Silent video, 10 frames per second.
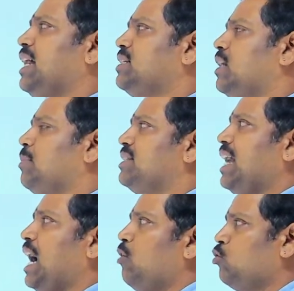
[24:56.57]
That means they
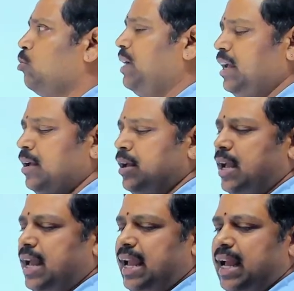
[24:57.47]
have to be
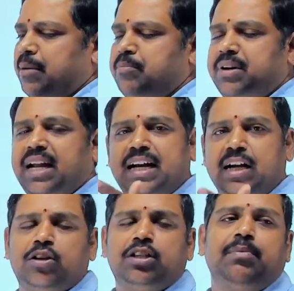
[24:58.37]
emptied into
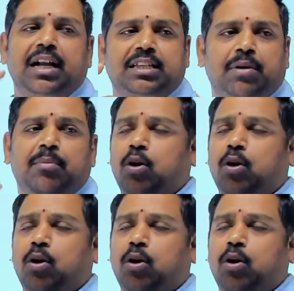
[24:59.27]
small, small bottles,